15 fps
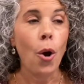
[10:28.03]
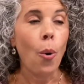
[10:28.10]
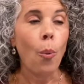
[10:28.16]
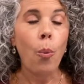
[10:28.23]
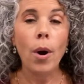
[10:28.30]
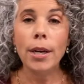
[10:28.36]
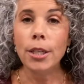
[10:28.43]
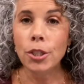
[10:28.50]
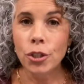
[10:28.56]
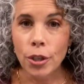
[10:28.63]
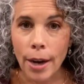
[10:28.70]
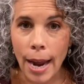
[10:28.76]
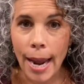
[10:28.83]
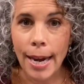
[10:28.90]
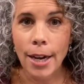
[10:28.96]
What does your
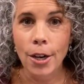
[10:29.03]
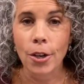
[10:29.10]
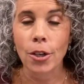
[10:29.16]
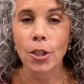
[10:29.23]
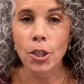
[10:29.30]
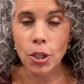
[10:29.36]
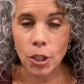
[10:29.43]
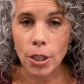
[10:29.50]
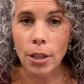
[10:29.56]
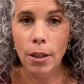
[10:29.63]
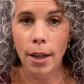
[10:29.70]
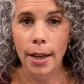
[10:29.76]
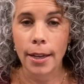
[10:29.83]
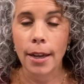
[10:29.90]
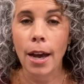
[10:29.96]
hair look
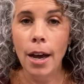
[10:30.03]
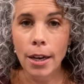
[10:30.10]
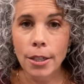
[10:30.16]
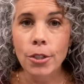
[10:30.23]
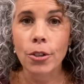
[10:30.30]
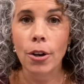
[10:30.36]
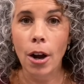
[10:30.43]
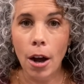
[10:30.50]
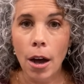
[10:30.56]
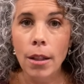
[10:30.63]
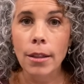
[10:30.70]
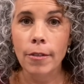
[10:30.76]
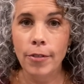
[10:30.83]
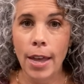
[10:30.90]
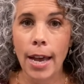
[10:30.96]
like under all
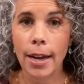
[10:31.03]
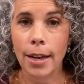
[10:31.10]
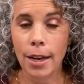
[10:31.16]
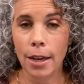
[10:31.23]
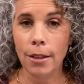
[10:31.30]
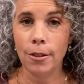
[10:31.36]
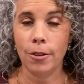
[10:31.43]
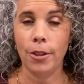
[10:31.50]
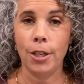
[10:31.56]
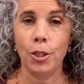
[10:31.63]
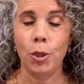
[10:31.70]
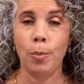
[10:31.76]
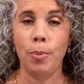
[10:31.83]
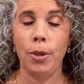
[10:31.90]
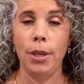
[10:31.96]
of that color that
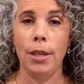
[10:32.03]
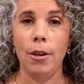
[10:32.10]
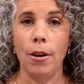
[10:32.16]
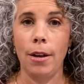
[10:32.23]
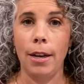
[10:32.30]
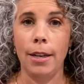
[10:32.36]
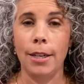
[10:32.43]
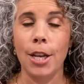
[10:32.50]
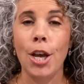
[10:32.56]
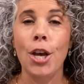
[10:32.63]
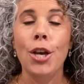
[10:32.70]
you're putting on it?